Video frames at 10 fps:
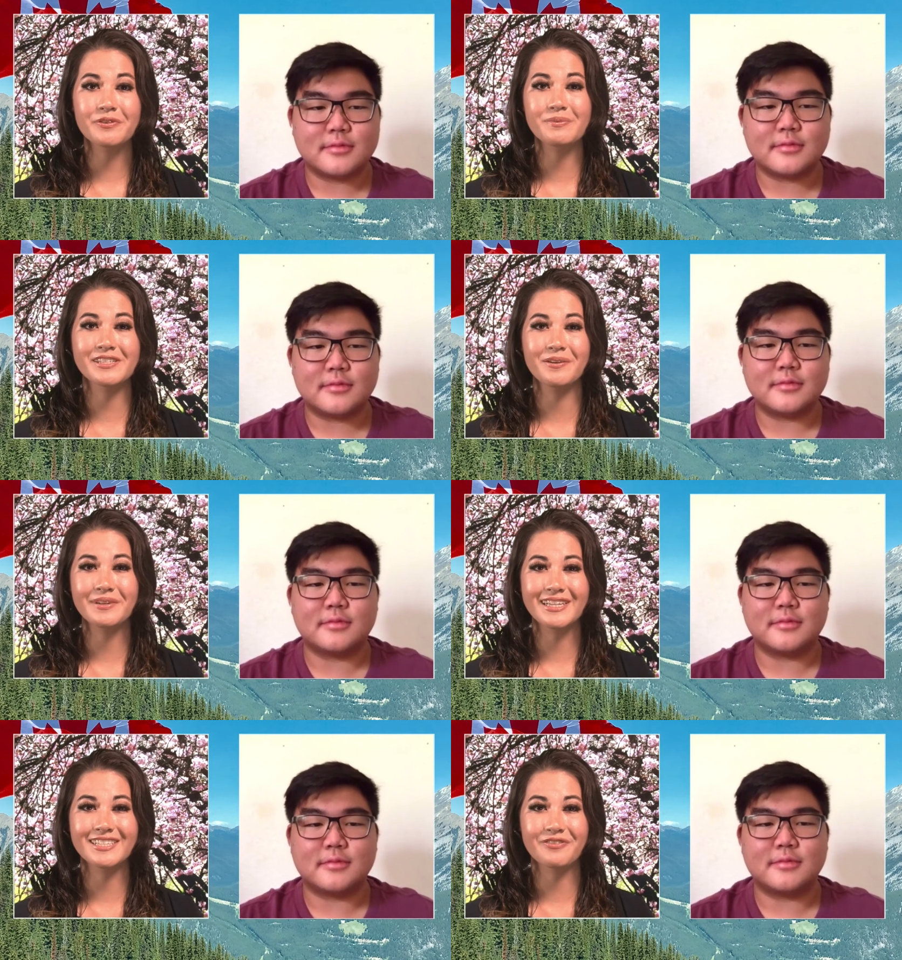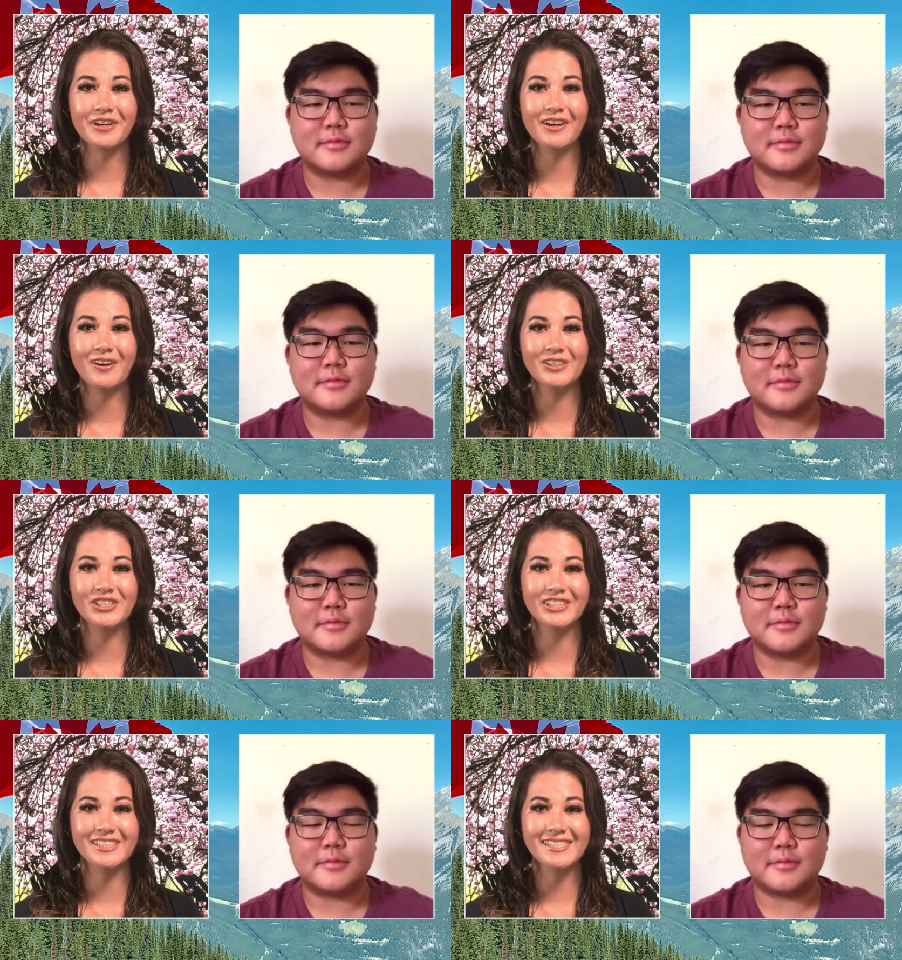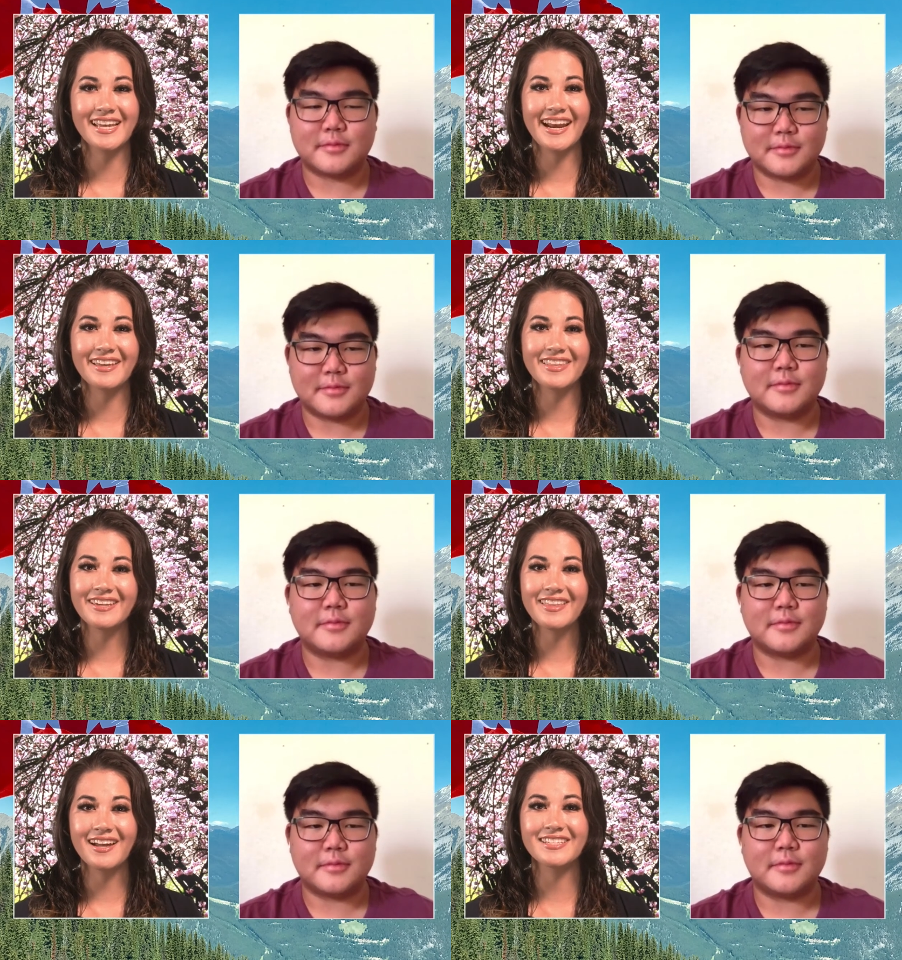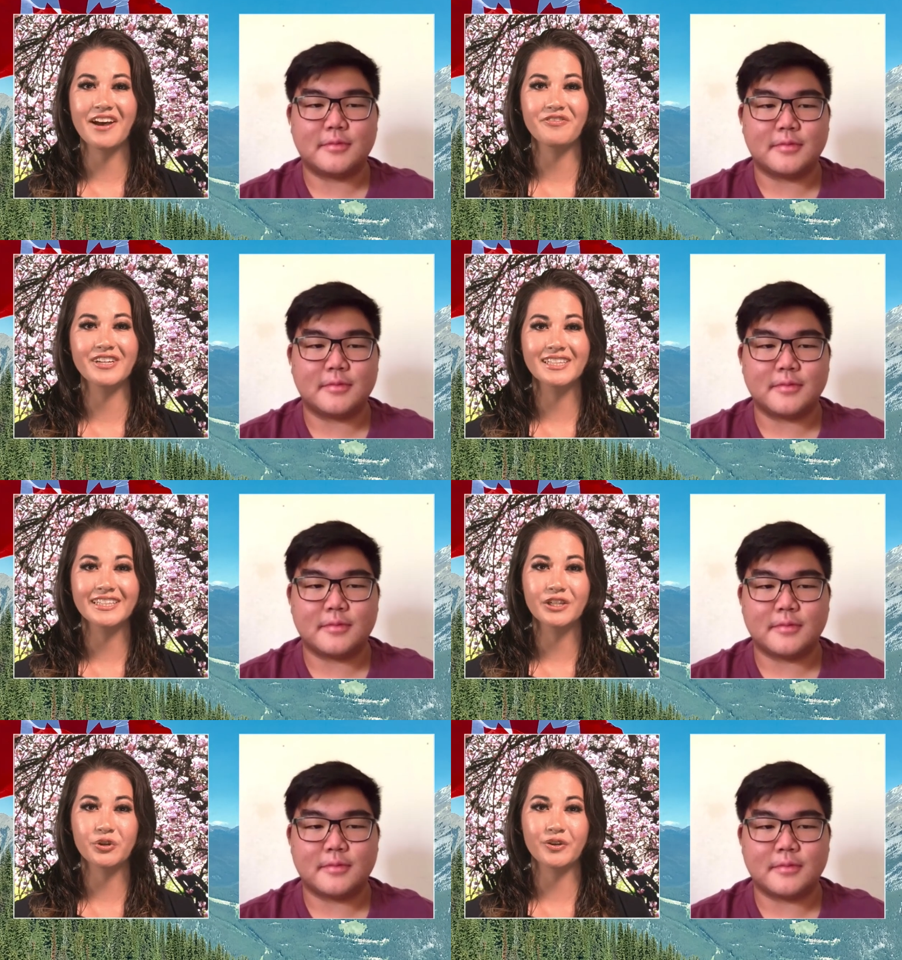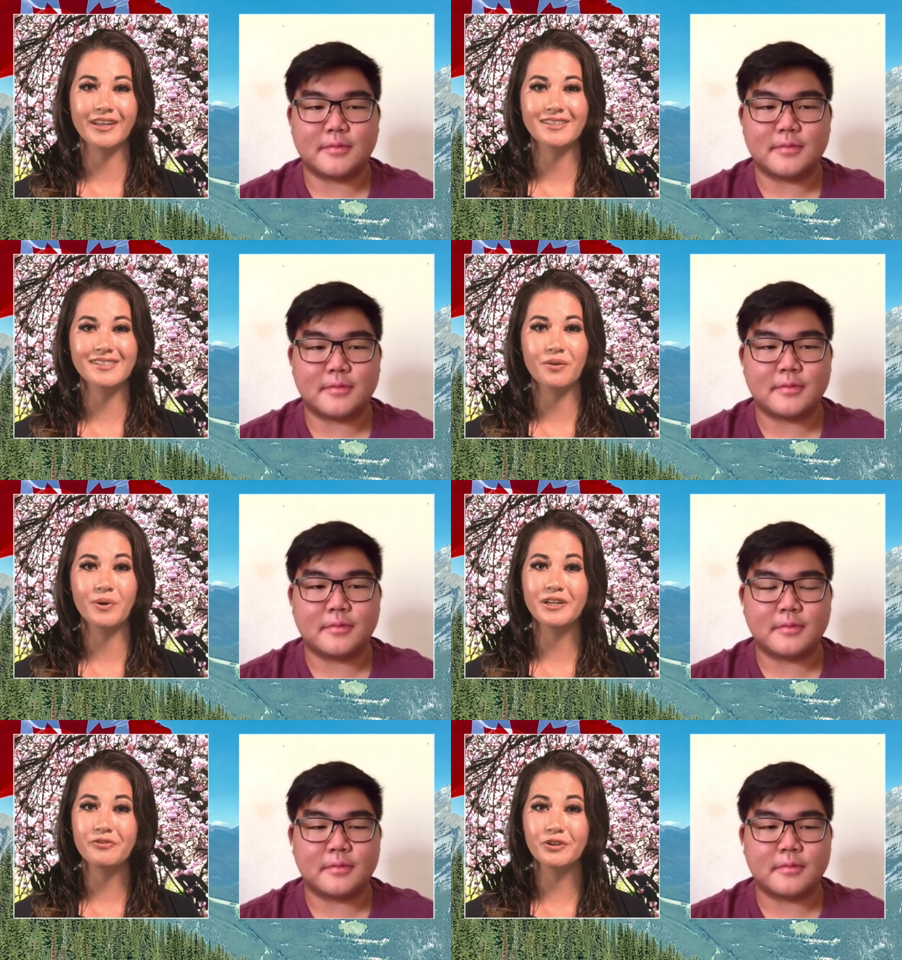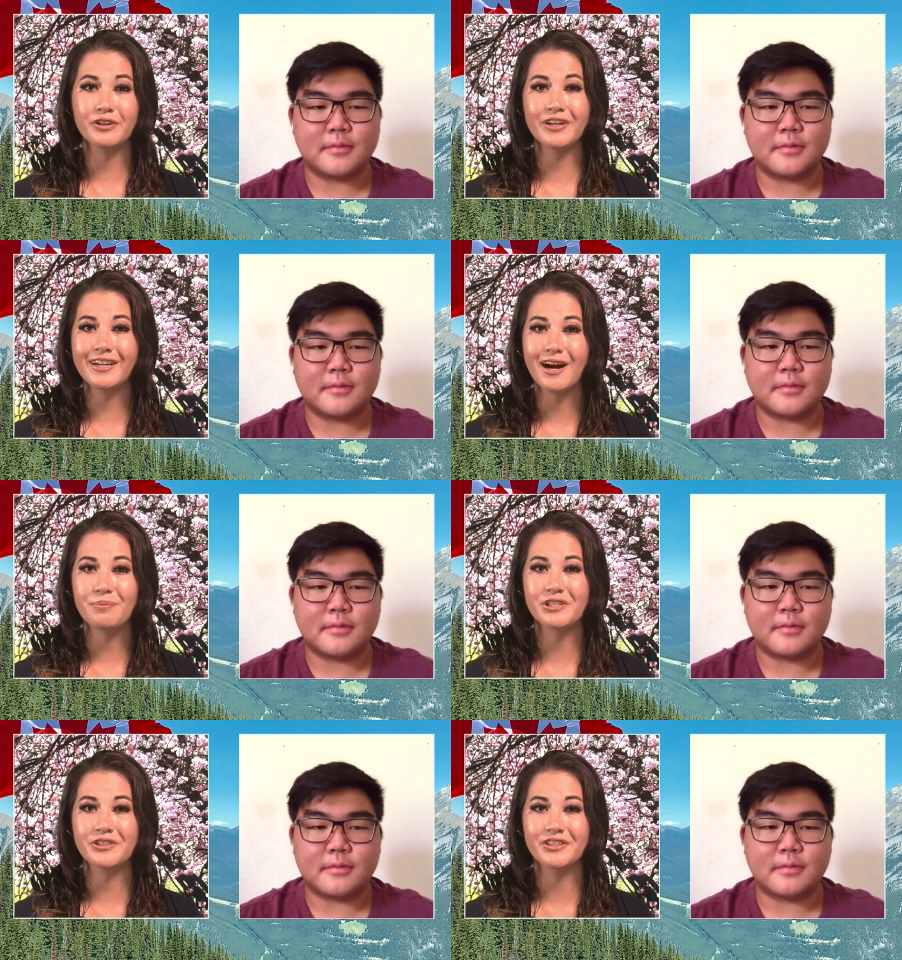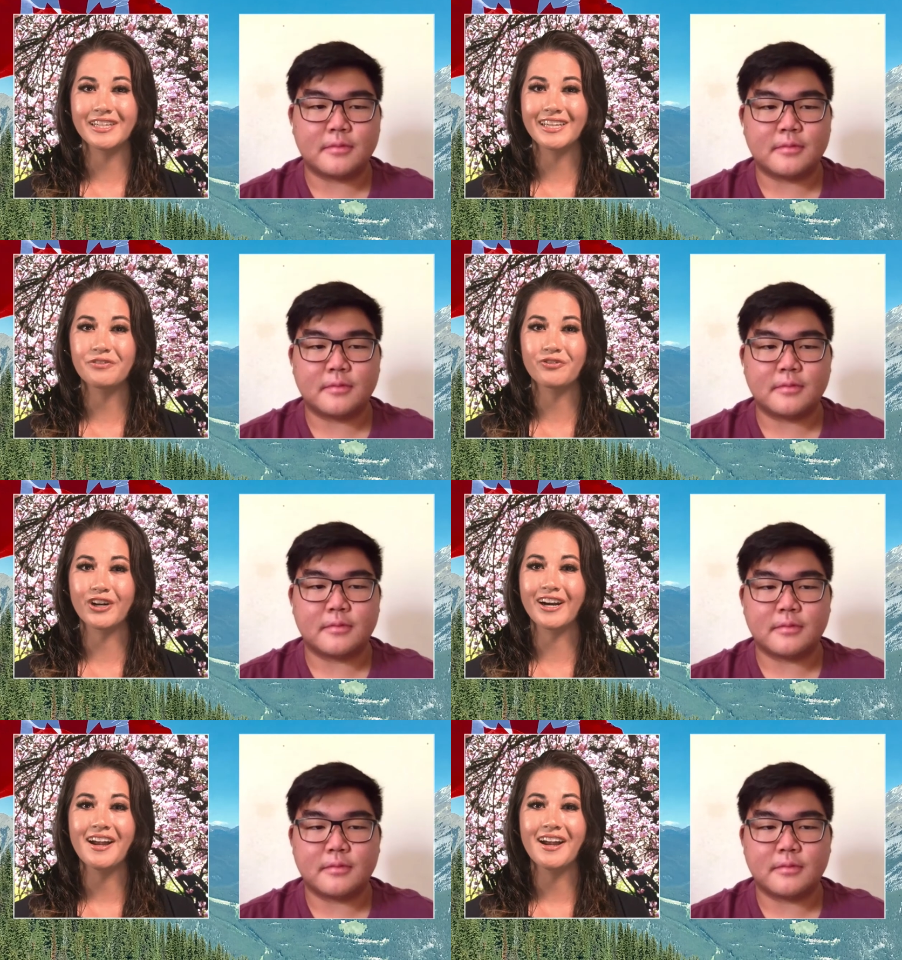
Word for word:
Speaker 1: from so many different cultures, and I think that definitely creates a wonderful learning opportunity for